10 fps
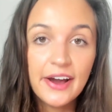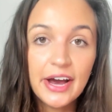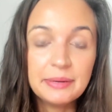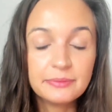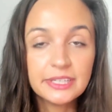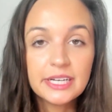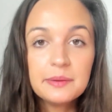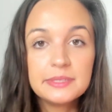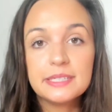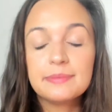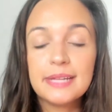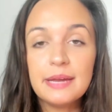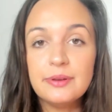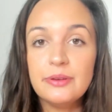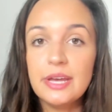um, really comes into
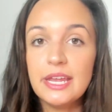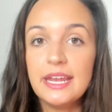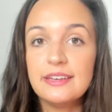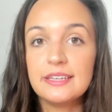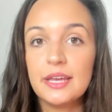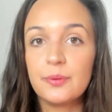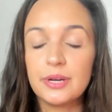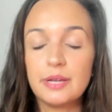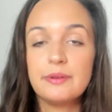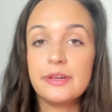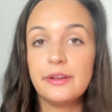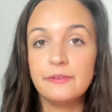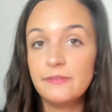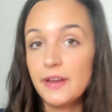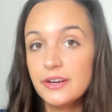play when you get into like working with
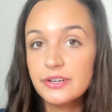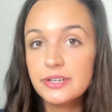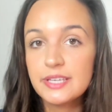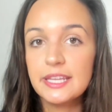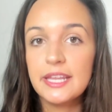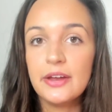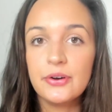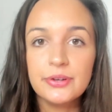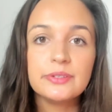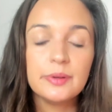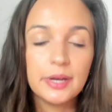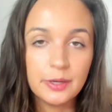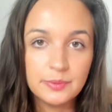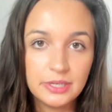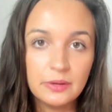other vendors, and that also
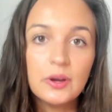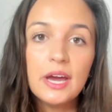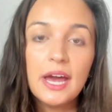helps you